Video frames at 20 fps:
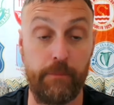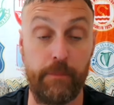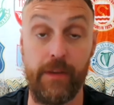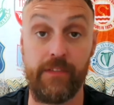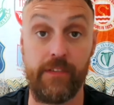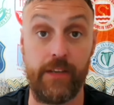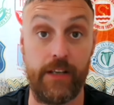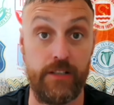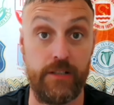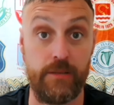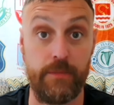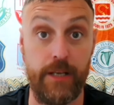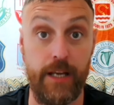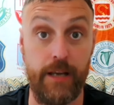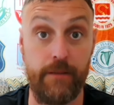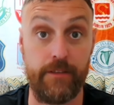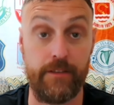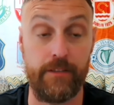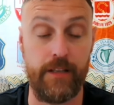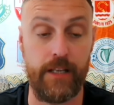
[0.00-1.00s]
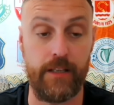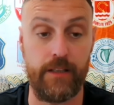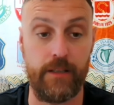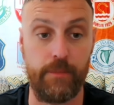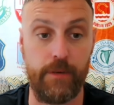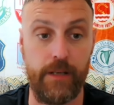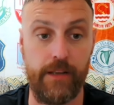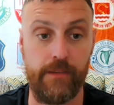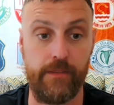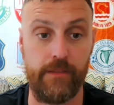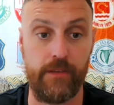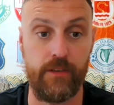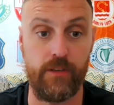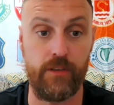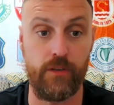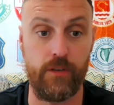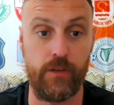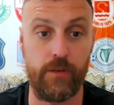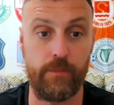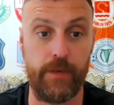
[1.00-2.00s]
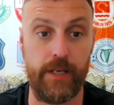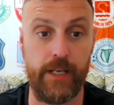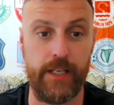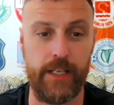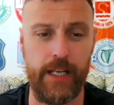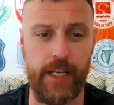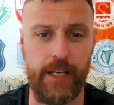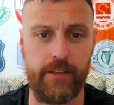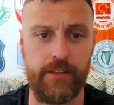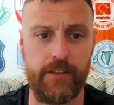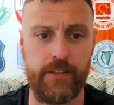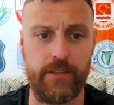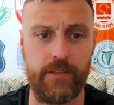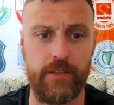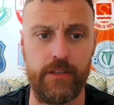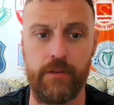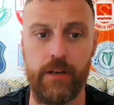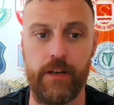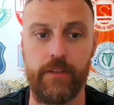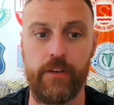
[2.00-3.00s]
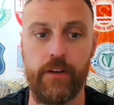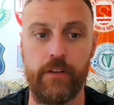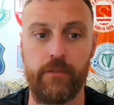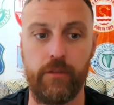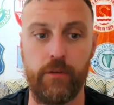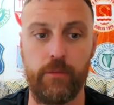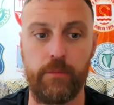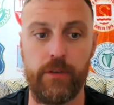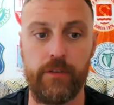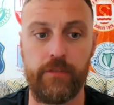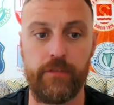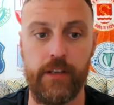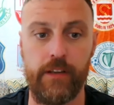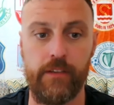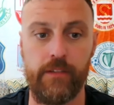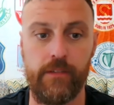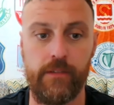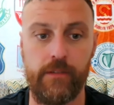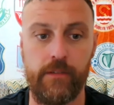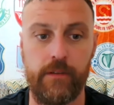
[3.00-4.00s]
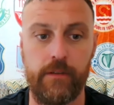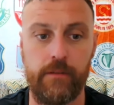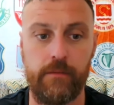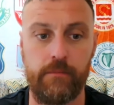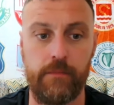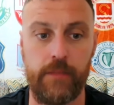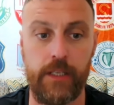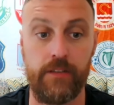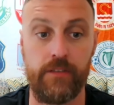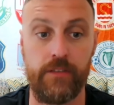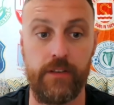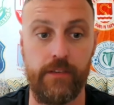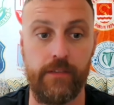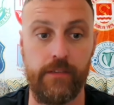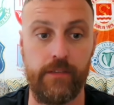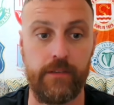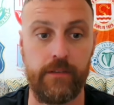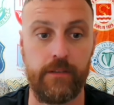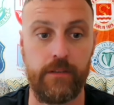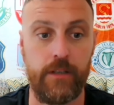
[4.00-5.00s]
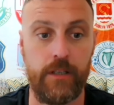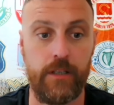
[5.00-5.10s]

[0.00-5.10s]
essentially be able to take their place in Europe, and yet UEFA have rebuffed this. Interesting.